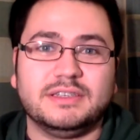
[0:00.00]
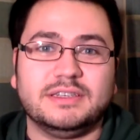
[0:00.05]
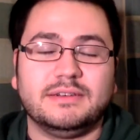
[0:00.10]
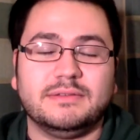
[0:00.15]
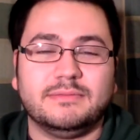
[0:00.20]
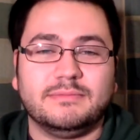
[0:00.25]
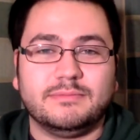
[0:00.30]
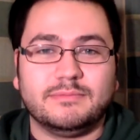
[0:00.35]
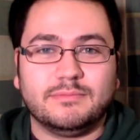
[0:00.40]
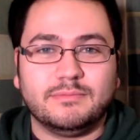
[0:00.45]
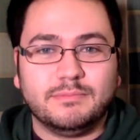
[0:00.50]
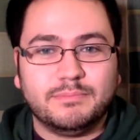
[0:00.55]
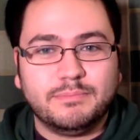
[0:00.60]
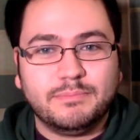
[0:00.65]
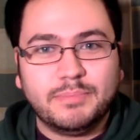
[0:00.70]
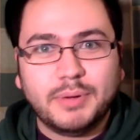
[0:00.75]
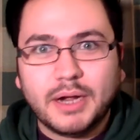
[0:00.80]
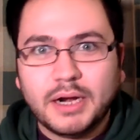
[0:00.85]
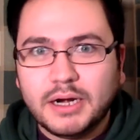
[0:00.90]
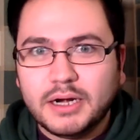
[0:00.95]

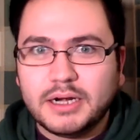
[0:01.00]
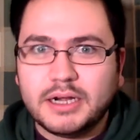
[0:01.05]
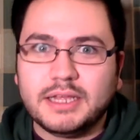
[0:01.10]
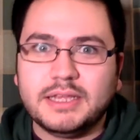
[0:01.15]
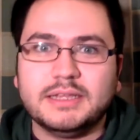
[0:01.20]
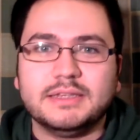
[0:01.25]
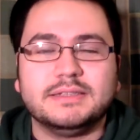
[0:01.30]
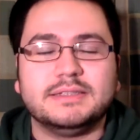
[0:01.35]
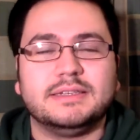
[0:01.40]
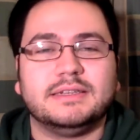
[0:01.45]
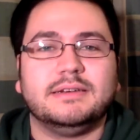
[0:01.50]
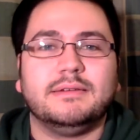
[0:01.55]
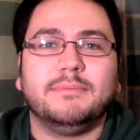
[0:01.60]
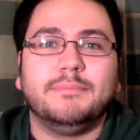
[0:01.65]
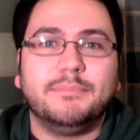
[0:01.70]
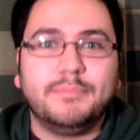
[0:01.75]
and parties and